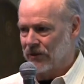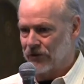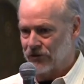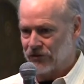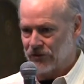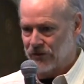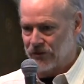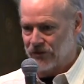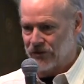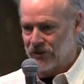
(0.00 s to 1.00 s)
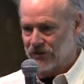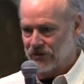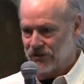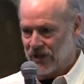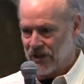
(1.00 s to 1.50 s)
that the stillness
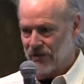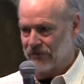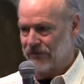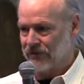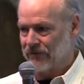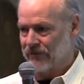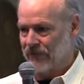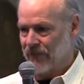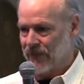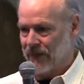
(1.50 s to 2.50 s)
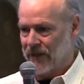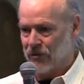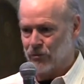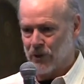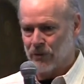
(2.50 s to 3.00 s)
itself
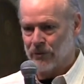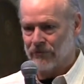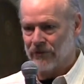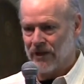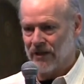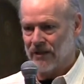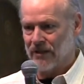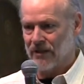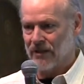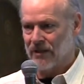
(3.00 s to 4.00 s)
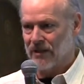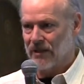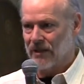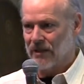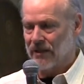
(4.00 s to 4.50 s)
is where we find
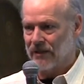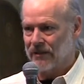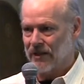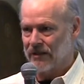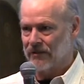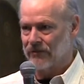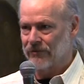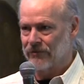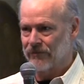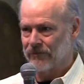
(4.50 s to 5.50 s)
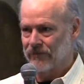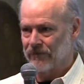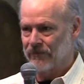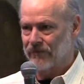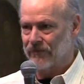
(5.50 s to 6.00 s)
that kind of,
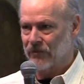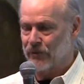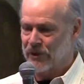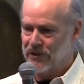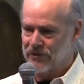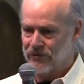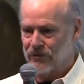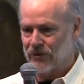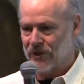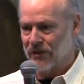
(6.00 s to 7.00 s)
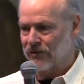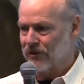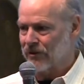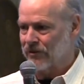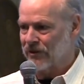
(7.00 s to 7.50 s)
speaking of
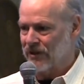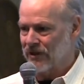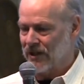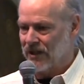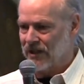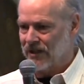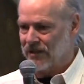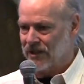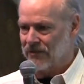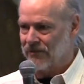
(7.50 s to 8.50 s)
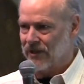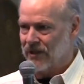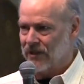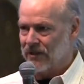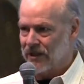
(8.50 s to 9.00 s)
2013, that kind of
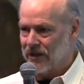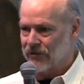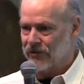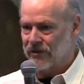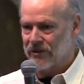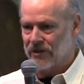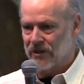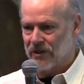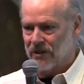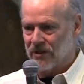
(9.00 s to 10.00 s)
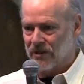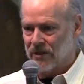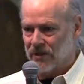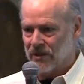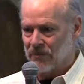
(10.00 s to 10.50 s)
Nelson
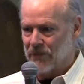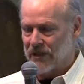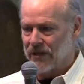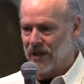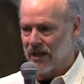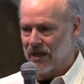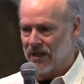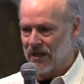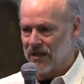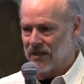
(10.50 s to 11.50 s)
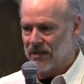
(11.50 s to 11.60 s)
Mandela